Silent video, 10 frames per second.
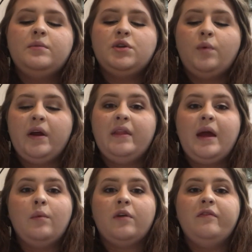to where
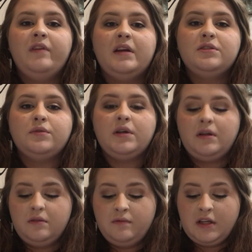they were
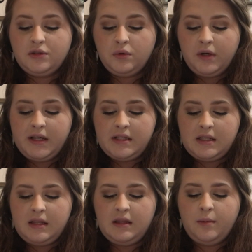
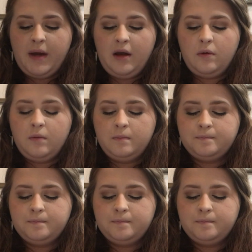victorious in their battle.